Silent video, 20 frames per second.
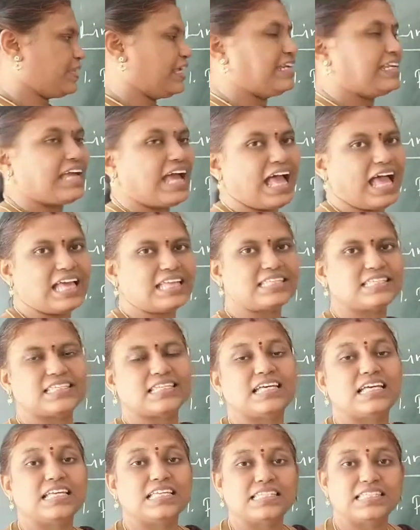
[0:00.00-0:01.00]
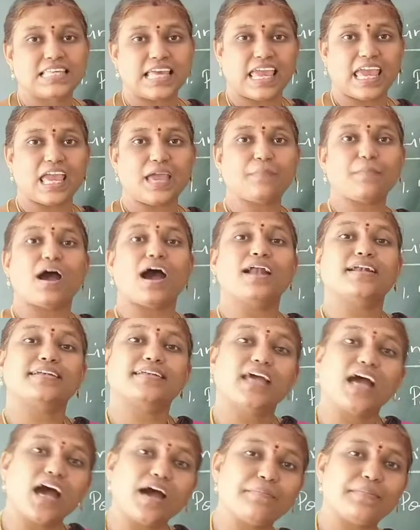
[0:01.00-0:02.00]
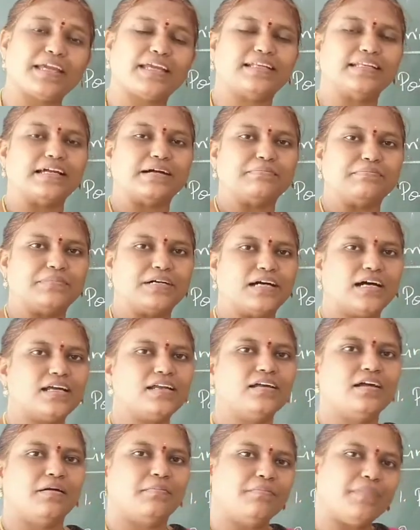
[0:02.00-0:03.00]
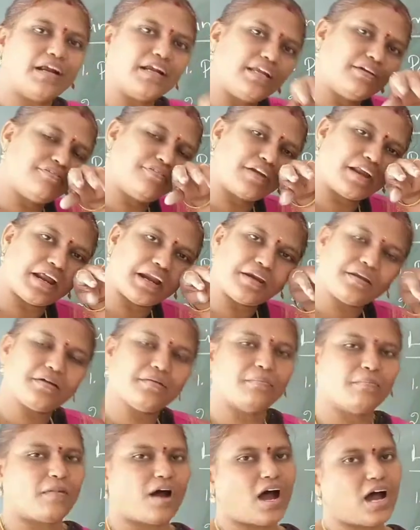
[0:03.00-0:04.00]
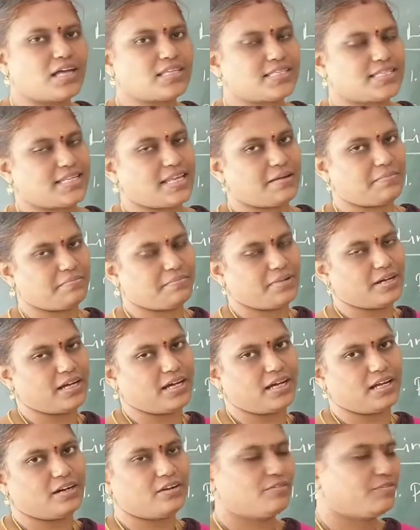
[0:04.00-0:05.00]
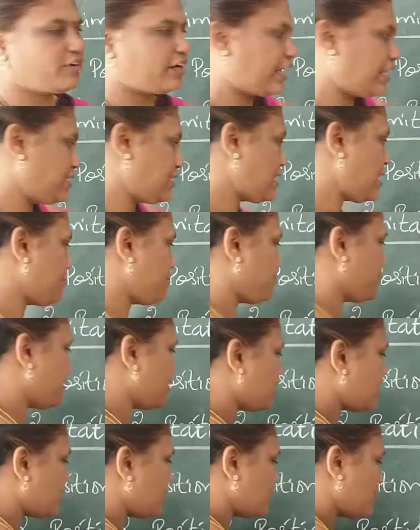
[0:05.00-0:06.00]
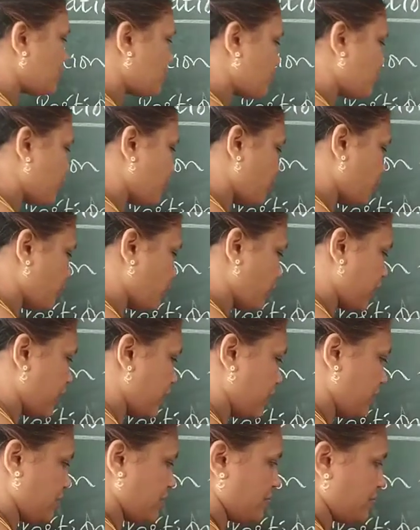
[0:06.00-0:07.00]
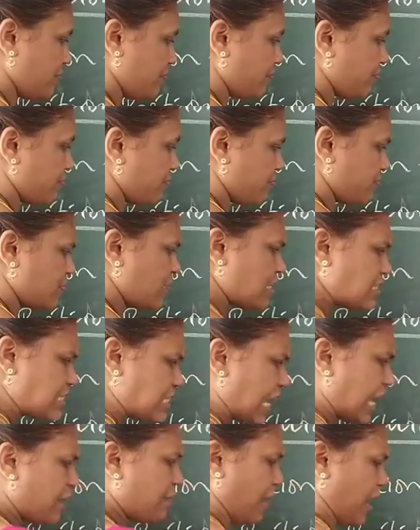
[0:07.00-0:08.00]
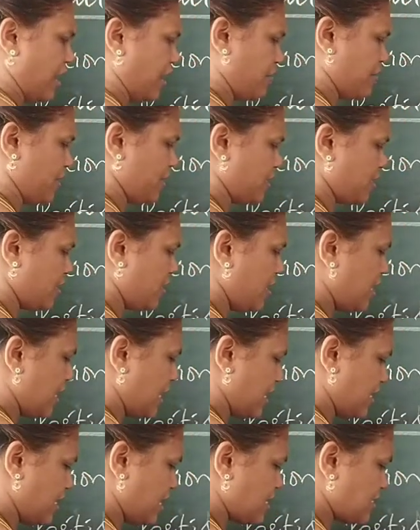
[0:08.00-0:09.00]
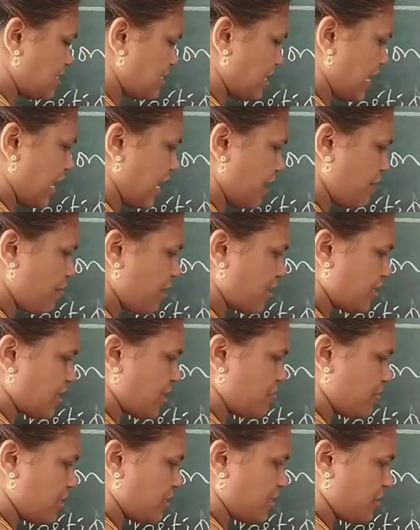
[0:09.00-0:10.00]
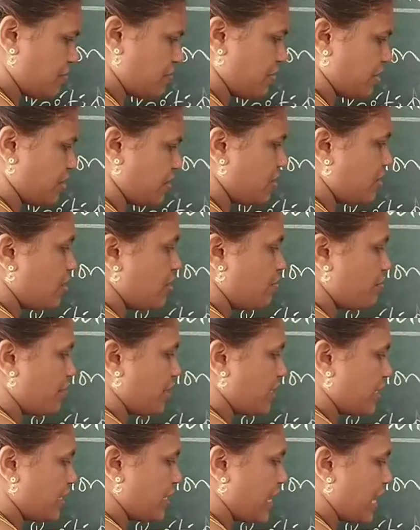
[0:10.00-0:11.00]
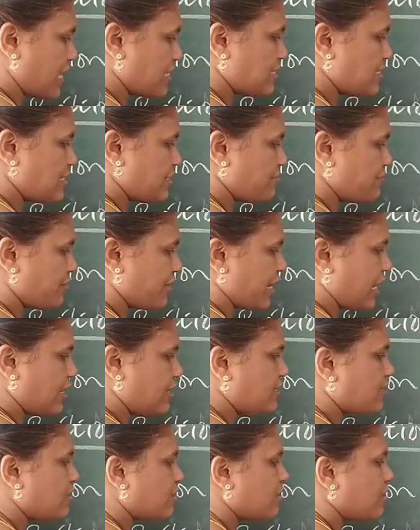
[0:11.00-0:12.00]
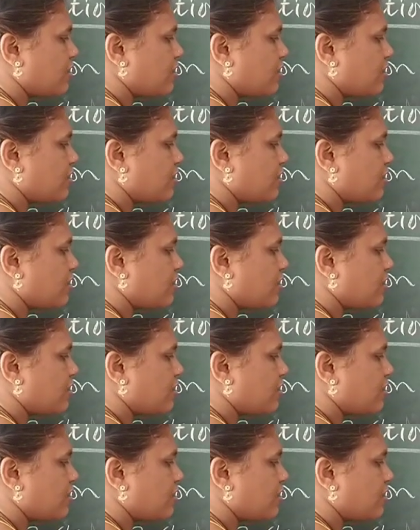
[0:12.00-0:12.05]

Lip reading: It has same atomic number but different mass number. For example, chlorine. The same element. It has same atomic number but it has different